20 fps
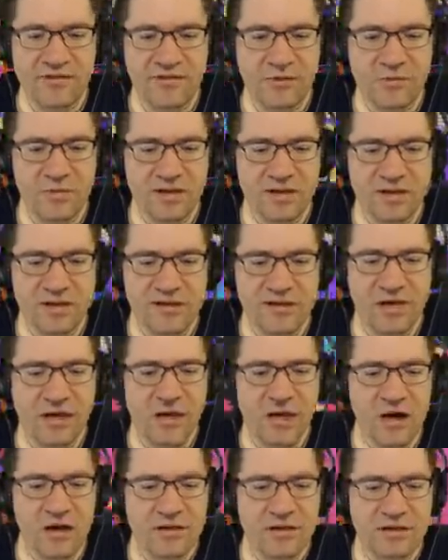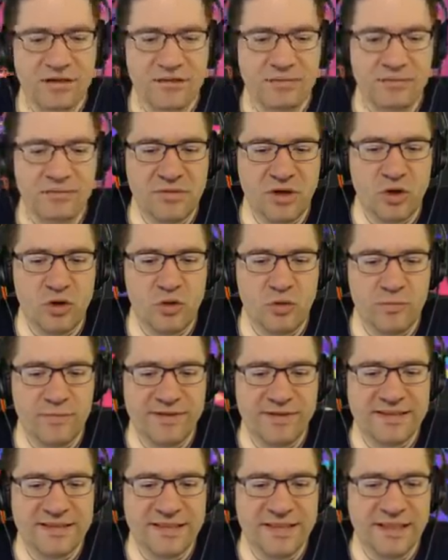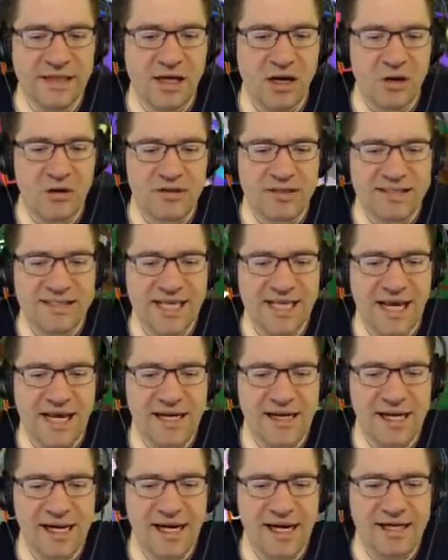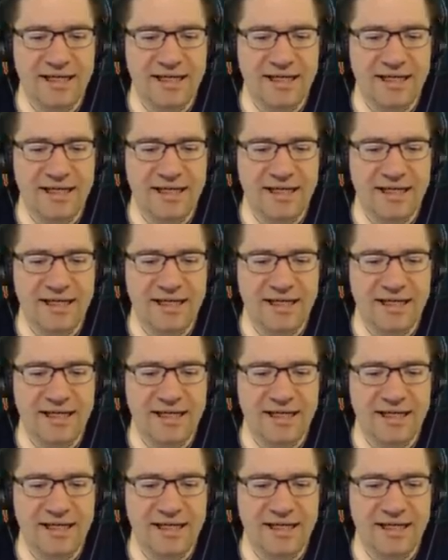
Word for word: with the awesome overseer on his head, and